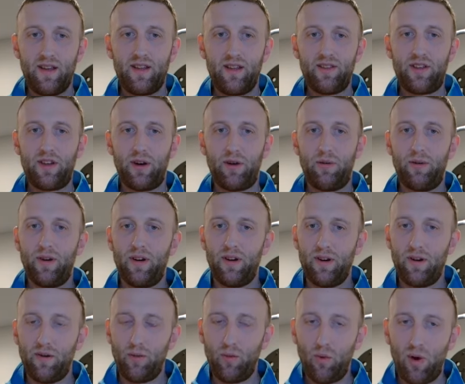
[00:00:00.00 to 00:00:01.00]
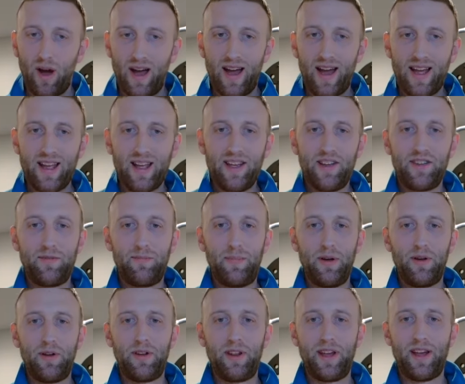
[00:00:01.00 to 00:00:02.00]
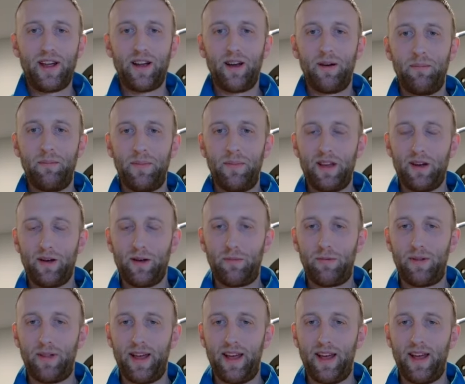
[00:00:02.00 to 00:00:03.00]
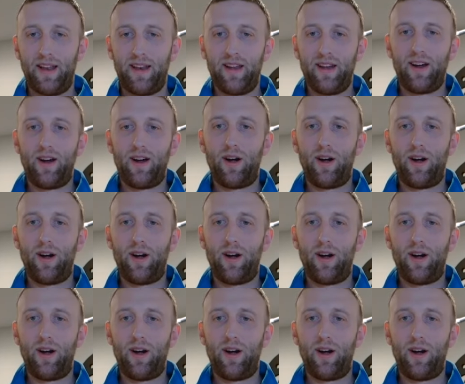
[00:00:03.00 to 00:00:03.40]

So, why is building a meal plan